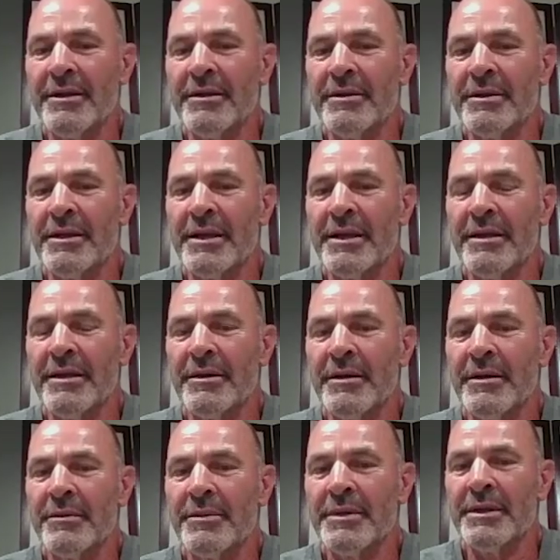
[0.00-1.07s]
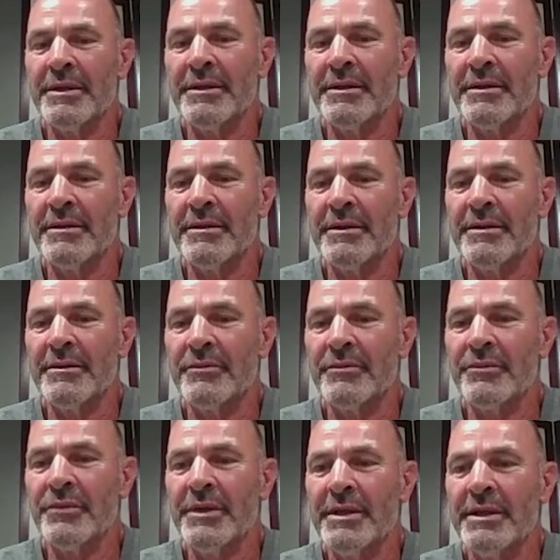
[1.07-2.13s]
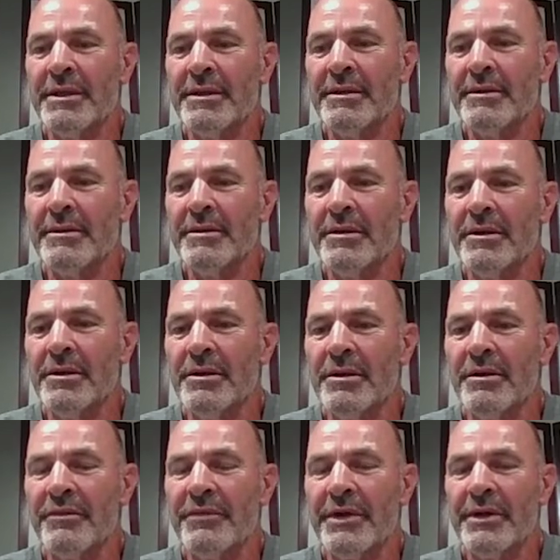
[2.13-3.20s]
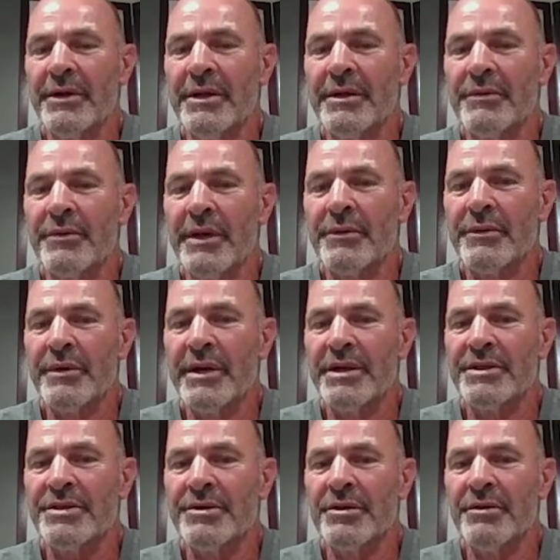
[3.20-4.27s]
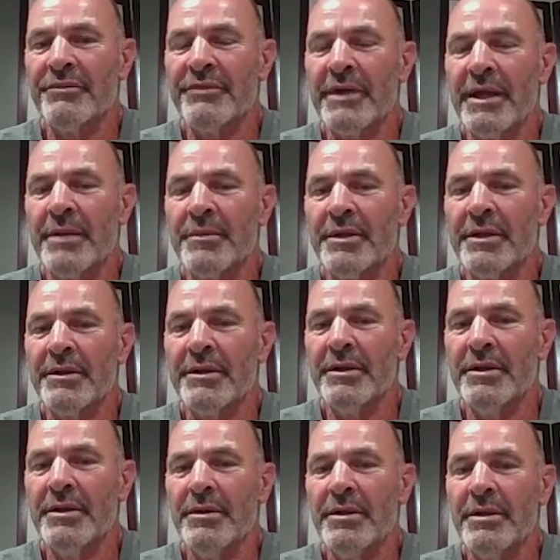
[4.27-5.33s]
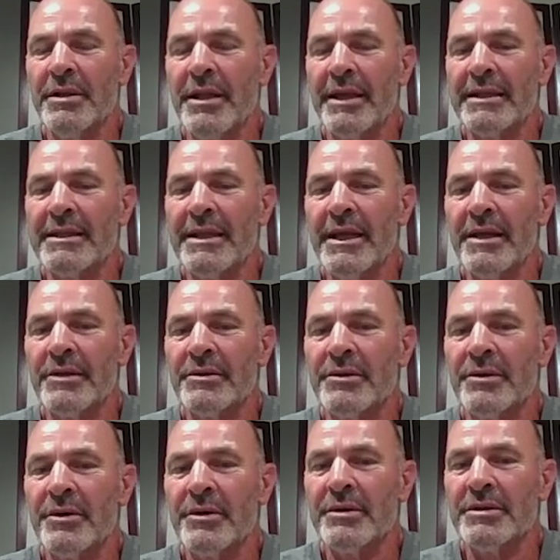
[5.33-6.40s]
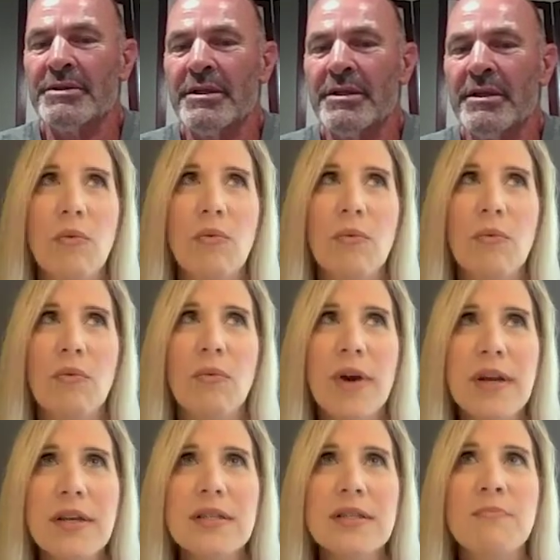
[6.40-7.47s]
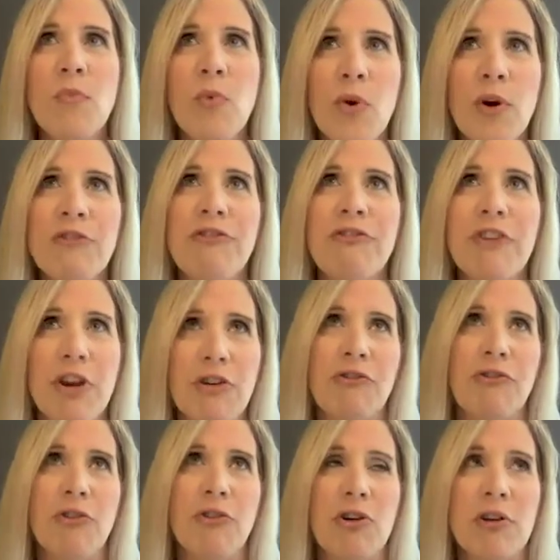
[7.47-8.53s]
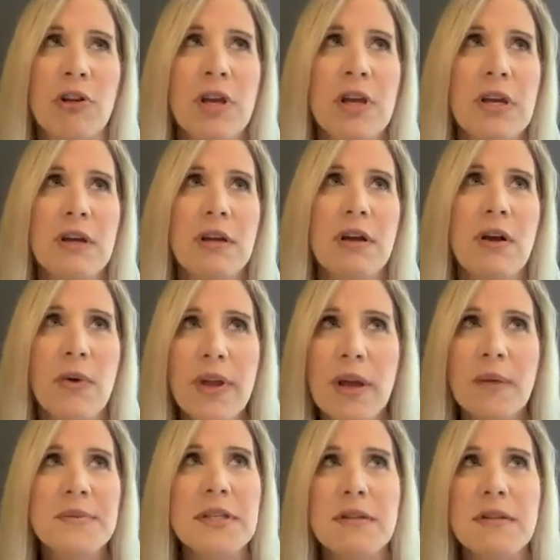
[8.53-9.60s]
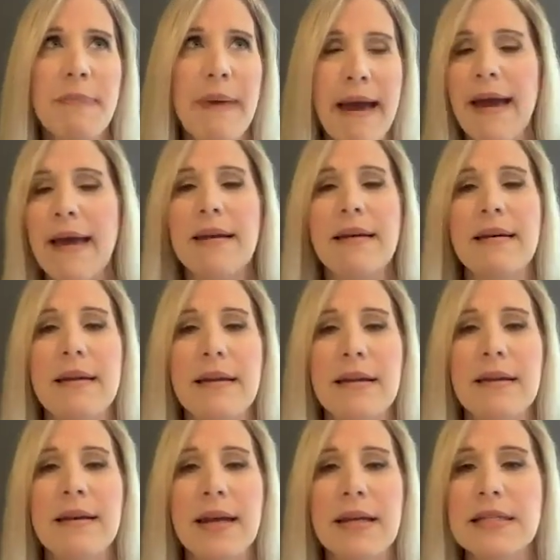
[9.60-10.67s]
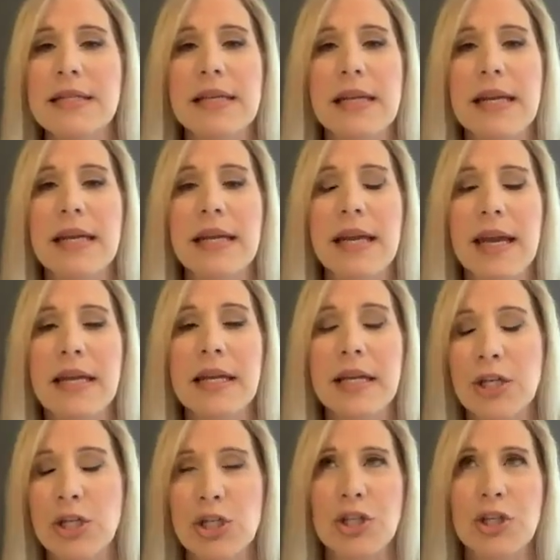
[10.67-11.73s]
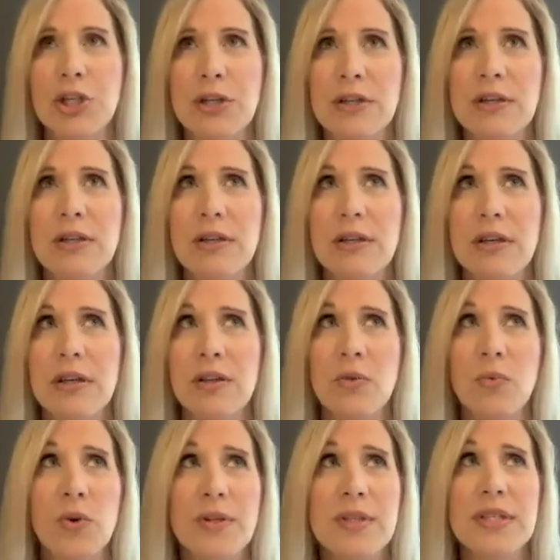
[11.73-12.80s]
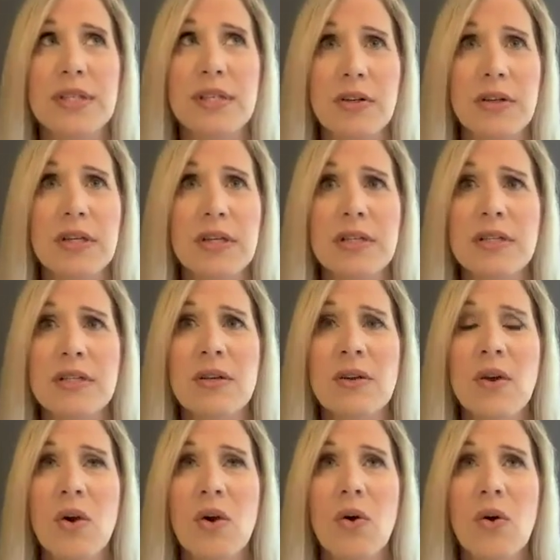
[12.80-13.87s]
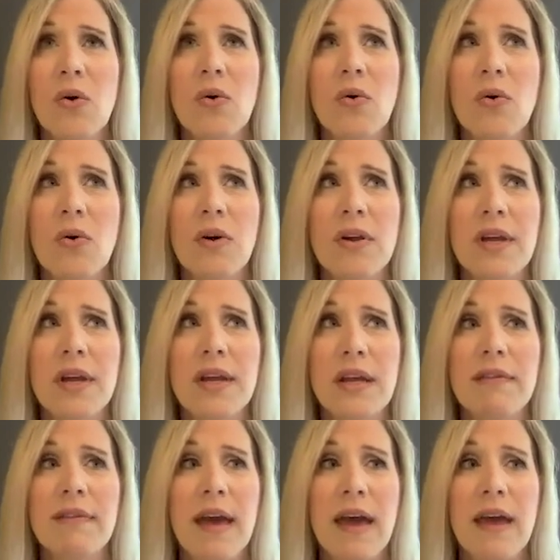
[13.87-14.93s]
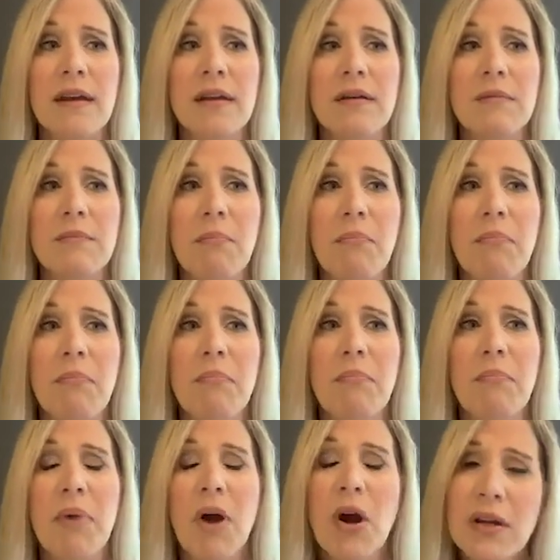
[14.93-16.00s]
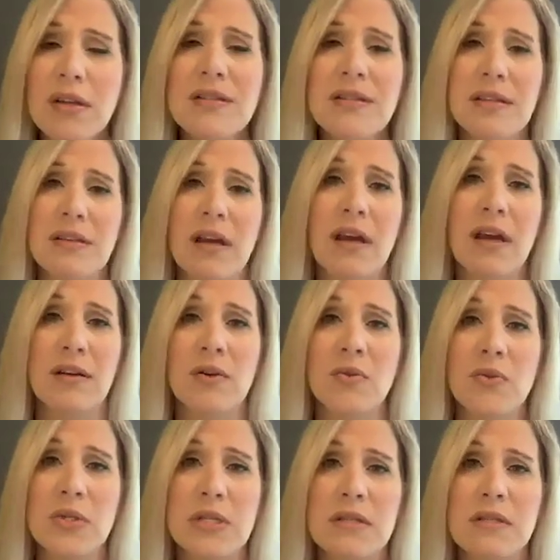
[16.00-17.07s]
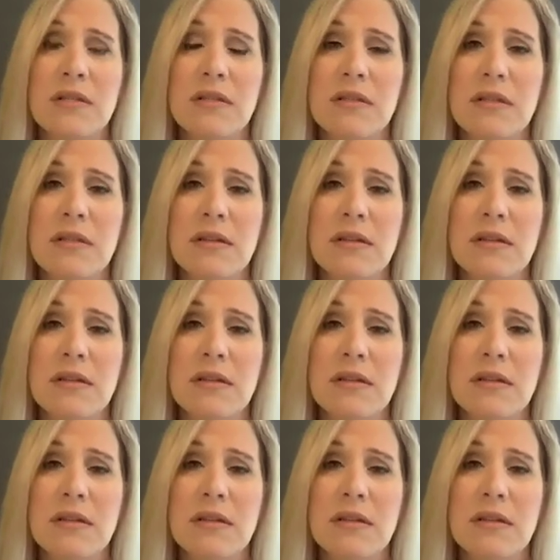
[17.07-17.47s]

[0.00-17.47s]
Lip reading: Yeah. I mean, we are a very recreational family, like the outdoors. What is more fearful, going up to the bat in 1988 injured in the World Series, or getting that Parkinson diagnosis?